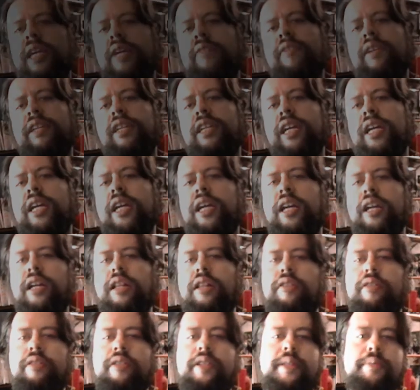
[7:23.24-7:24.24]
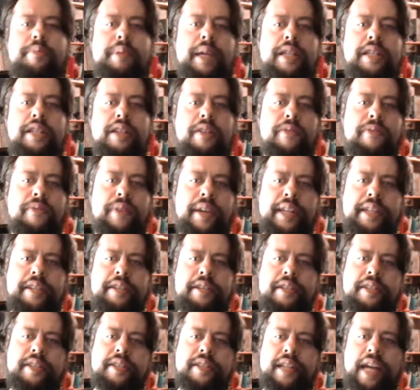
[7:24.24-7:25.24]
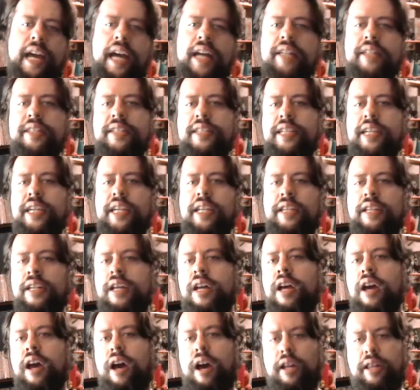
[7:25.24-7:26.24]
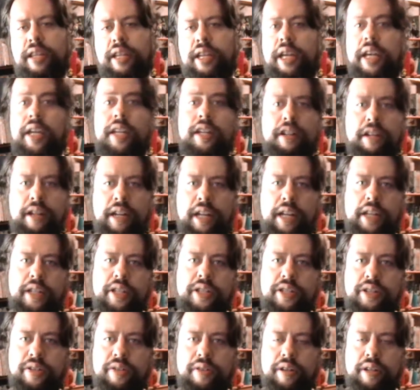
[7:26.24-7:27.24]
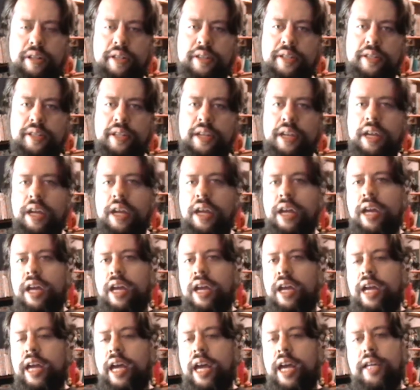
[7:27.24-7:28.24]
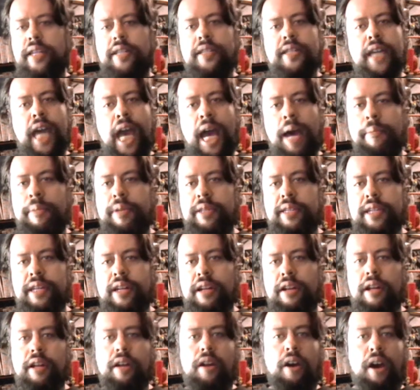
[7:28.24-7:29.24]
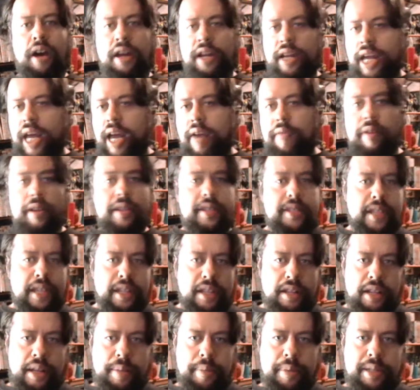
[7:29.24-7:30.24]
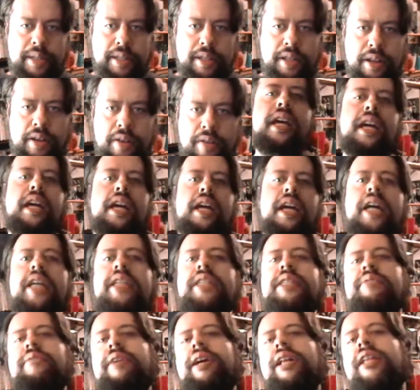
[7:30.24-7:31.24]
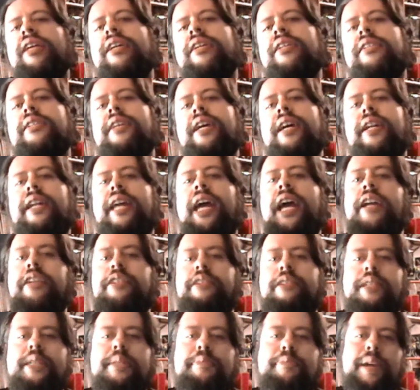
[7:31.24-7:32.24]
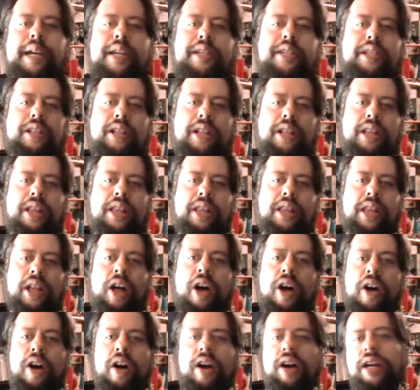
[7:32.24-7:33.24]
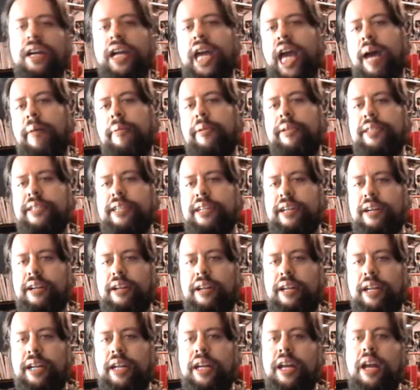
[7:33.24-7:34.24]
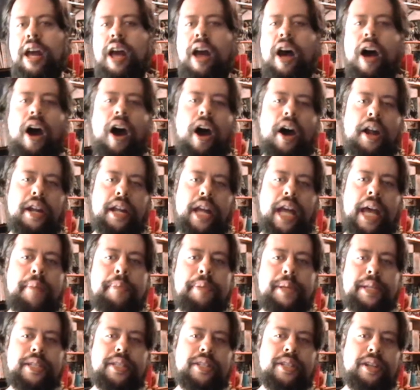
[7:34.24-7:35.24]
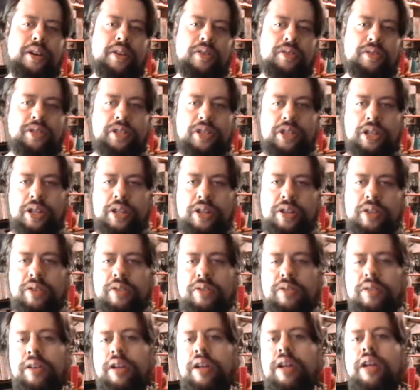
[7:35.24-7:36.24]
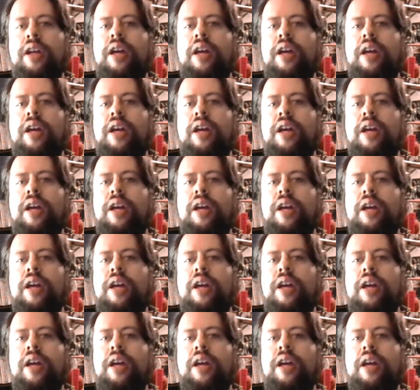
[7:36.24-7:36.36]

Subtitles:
DVD includes special features not seen on the internet shorts. It has commentary on every single episode, as well as an extra special long commentary on episode 2